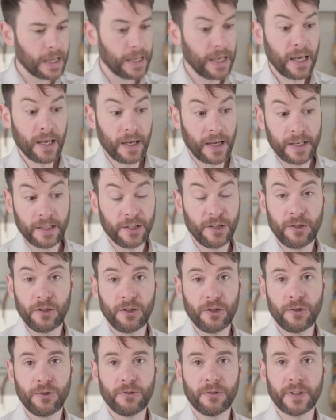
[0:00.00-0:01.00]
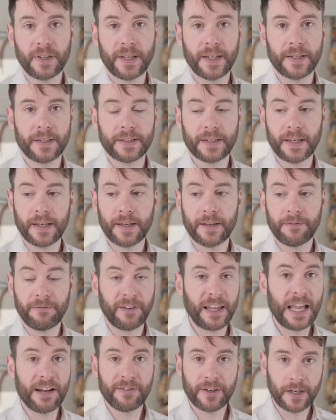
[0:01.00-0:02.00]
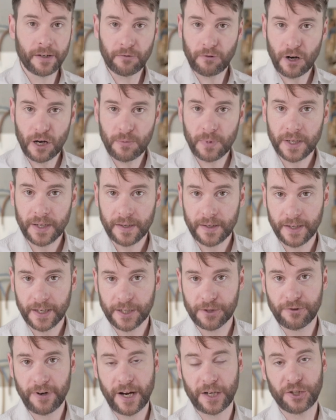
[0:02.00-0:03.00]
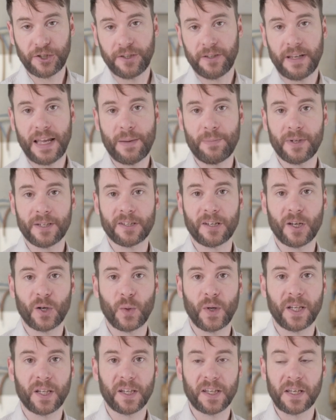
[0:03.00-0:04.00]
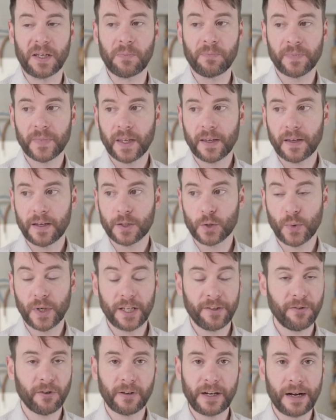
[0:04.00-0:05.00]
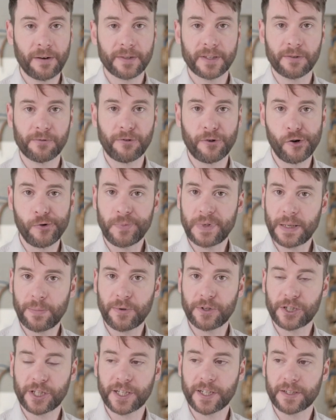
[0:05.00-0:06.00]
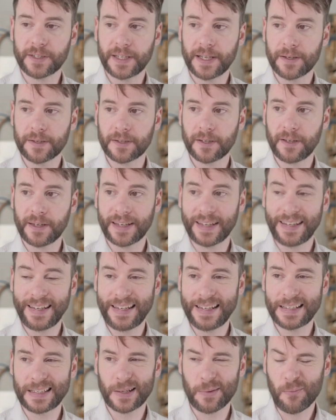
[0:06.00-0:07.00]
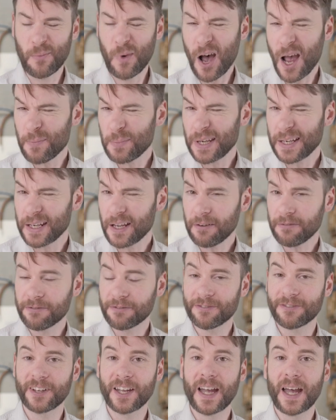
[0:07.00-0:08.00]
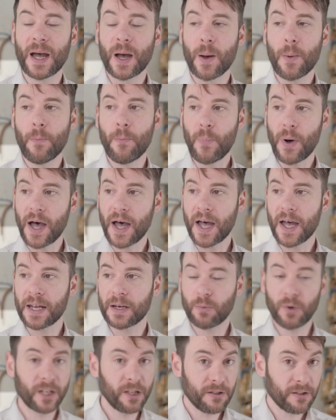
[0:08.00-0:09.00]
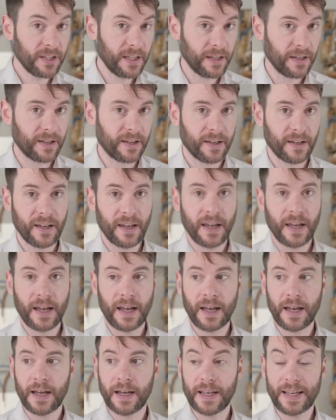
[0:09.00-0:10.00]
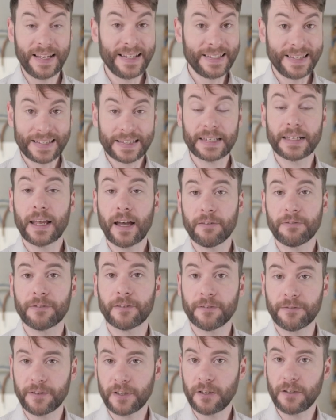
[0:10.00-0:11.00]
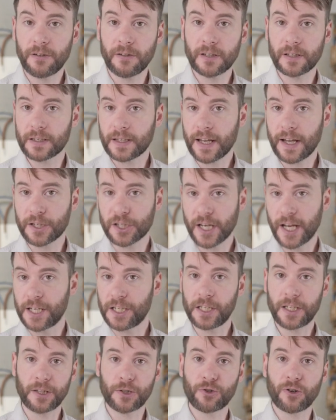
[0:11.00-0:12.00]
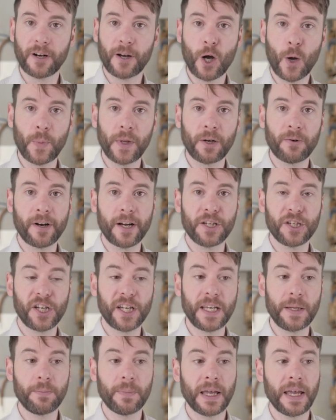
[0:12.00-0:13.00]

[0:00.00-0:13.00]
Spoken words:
Yeah, and you knew that flavour and aroma extraction happens so quickly. 24 hours at room temperature sounds like it might be enough, but what do you think? Is this enough for you to start changing your dry hopping regime